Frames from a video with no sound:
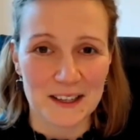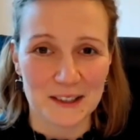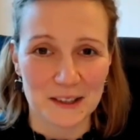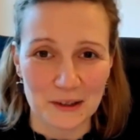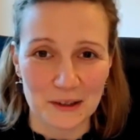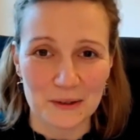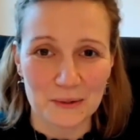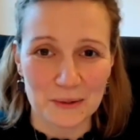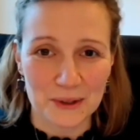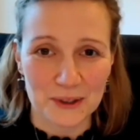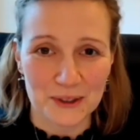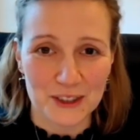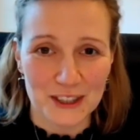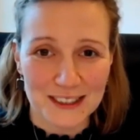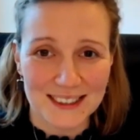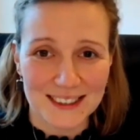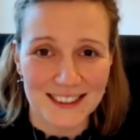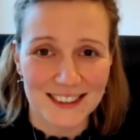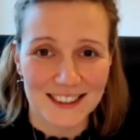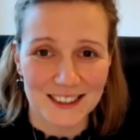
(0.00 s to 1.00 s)
So it was
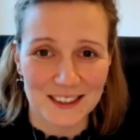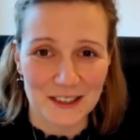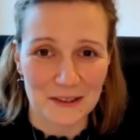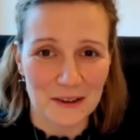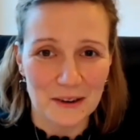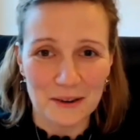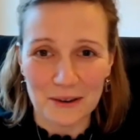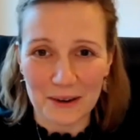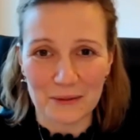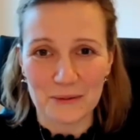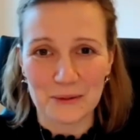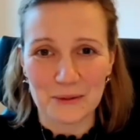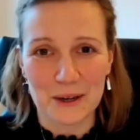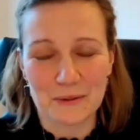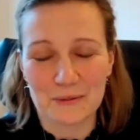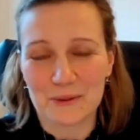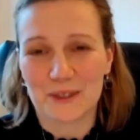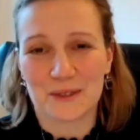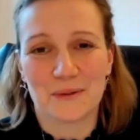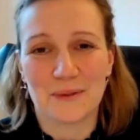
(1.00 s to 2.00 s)
just,
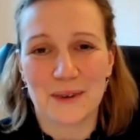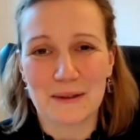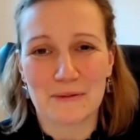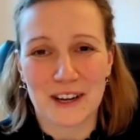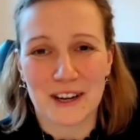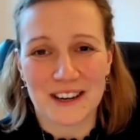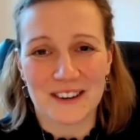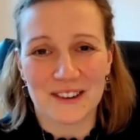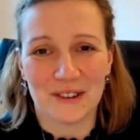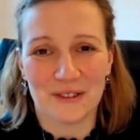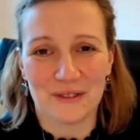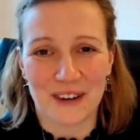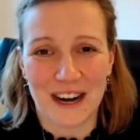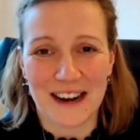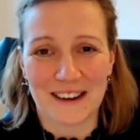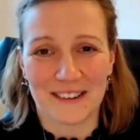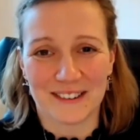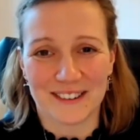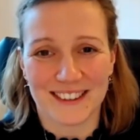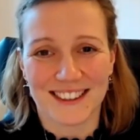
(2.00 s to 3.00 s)
it was a win-win all
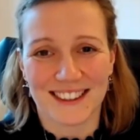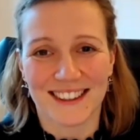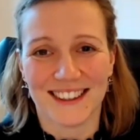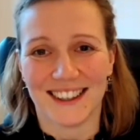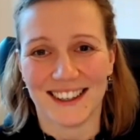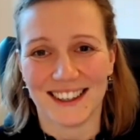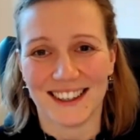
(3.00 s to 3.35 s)
round.